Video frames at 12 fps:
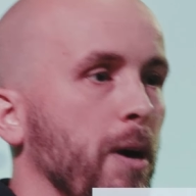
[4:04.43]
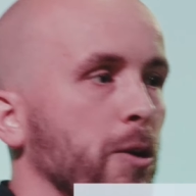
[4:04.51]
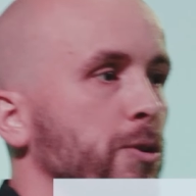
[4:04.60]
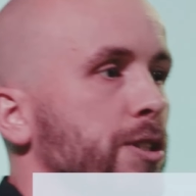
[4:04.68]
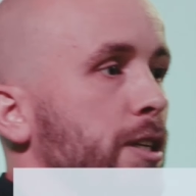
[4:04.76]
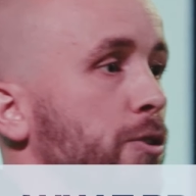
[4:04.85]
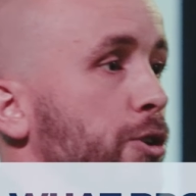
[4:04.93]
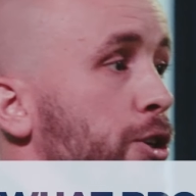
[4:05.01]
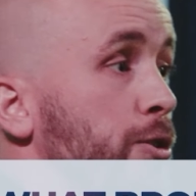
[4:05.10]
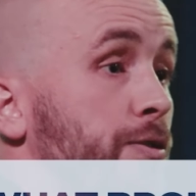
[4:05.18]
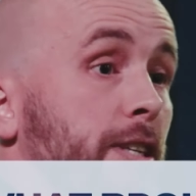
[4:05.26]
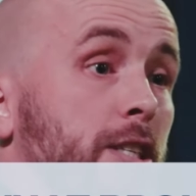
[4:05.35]
posting, or
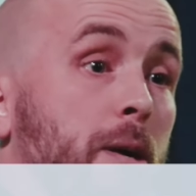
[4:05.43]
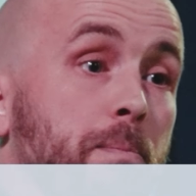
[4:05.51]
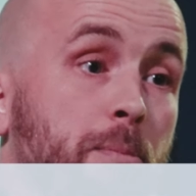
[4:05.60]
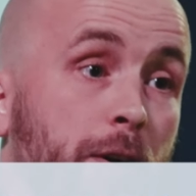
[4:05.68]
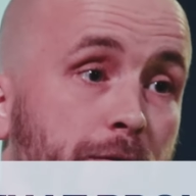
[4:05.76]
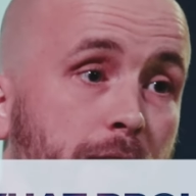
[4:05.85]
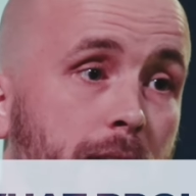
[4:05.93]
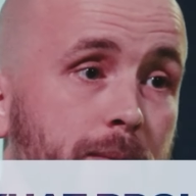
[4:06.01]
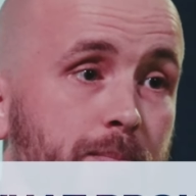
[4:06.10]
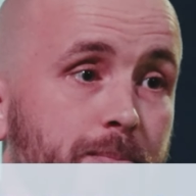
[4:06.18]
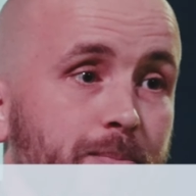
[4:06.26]
use things like Buffer,